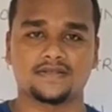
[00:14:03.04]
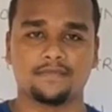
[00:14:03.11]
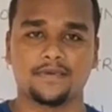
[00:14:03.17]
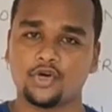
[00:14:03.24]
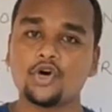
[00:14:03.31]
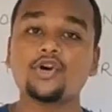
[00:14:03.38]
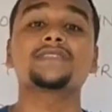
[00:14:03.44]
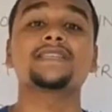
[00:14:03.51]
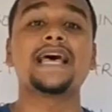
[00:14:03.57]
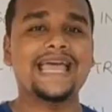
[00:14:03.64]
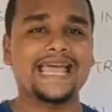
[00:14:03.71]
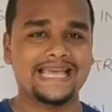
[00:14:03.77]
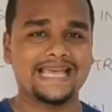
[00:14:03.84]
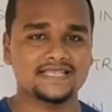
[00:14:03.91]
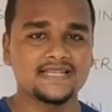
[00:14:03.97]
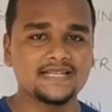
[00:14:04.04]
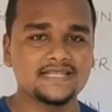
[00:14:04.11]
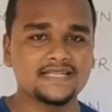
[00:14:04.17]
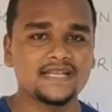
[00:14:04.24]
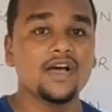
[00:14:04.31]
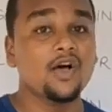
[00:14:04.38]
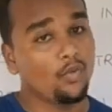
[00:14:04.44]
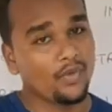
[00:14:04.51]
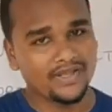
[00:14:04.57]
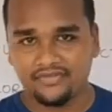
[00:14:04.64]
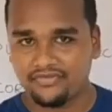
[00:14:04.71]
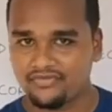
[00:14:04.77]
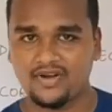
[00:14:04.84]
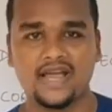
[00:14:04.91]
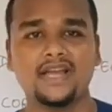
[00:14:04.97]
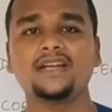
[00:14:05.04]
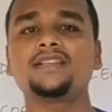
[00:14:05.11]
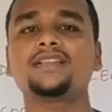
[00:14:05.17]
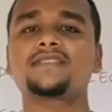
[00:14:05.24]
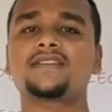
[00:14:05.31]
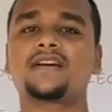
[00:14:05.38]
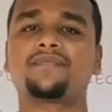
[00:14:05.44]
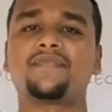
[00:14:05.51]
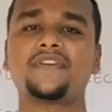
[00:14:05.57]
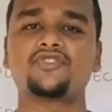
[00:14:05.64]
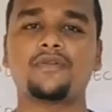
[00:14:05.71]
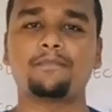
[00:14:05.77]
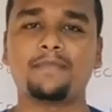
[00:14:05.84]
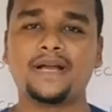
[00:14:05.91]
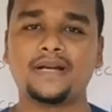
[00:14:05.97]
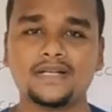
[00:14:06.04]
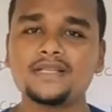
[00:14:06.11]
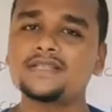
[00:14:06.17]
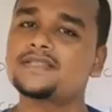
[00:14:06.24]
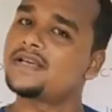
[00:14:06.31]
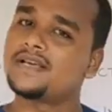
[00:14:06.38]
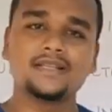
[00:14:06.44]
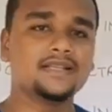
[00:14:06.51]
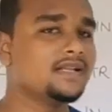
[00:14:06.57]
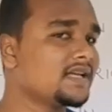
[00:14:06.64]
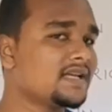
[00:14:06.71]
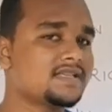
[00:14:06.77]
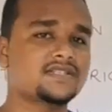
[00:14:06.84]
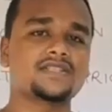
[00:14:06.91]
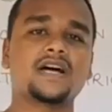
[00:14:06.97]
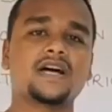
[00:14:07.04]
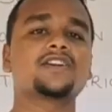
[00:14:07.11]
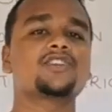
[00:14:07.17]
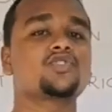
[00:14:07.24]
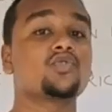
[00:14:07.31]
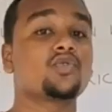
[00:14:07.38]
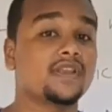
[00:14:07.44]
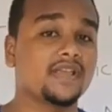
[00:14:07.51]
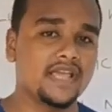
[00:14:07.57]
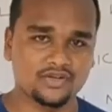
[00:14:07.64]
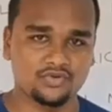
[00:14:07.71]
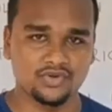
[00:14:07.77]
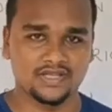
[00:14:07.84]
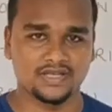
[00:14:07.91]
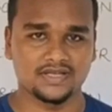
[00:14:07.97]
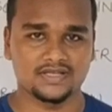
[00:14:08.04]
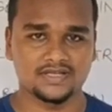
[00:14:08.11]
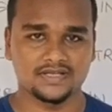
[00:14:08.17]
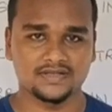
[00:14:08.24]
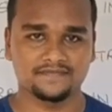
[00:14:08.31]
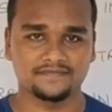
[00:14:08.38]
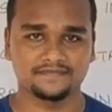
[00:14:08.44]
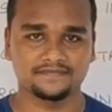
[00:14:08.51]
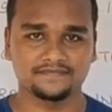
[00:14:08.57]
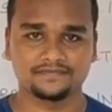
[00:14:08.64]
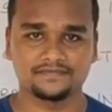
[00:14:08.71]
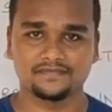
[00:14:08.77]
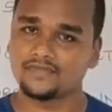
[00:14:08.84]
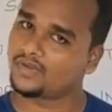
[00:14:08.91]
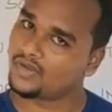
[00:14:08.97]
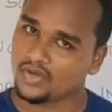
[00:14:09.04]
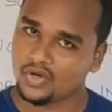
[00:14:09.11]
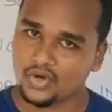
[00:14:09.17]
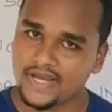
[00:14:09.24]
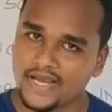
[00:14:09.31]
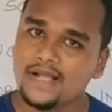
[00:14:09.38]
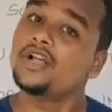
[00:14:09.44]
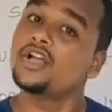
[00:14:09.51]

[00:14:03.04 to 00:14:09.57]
Because acids, when they find the surface of metals, then they start to react with it. Okay?